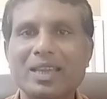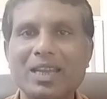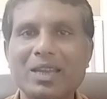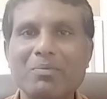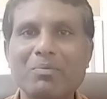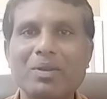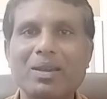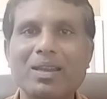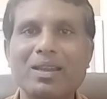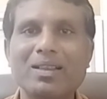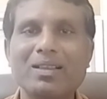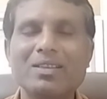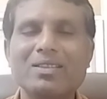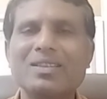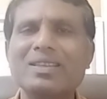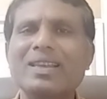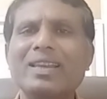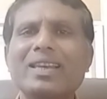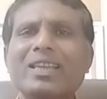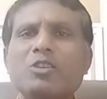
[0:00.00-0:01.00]
emails,
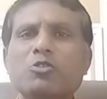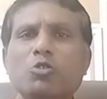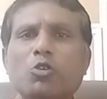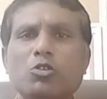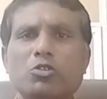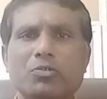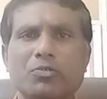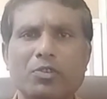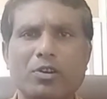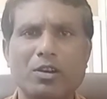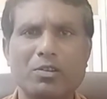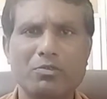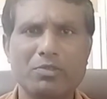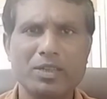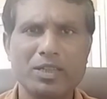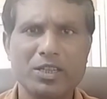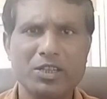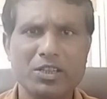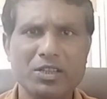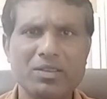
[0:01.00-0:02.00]
and any sort of
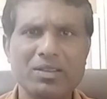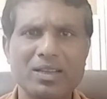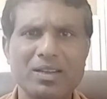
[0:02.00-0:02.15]
conversation